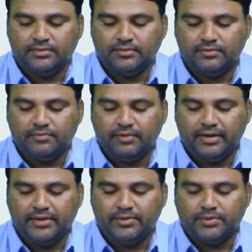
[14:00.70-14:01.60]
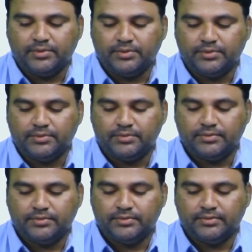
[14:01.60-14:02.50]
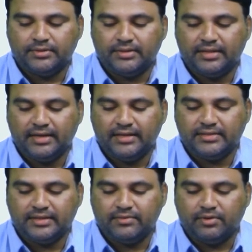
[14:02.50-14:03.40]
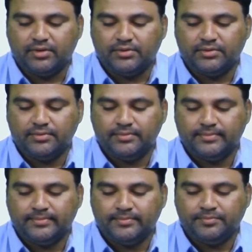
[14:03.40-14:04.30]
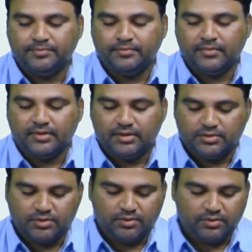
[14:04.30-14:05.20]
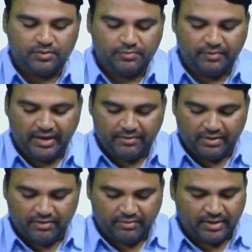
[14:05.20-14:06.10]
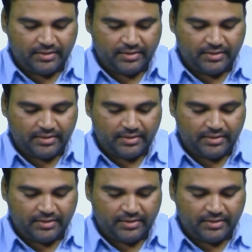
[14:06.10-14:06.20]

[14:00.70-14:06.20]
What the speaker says: Y22, that is equal to, so Y11.